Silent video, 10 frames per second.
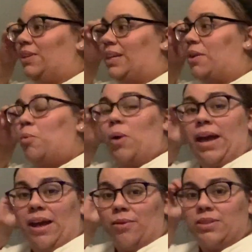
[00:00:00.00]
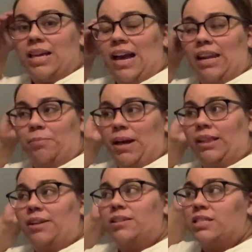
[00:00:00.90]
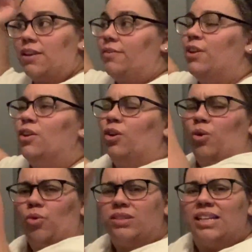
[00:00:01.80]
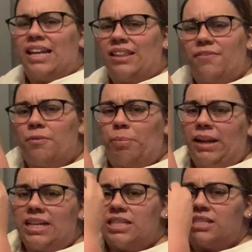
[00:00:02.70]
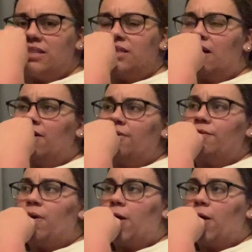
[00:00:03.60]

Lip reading: get wet outside like back there and stuff, go to like different places and stuff,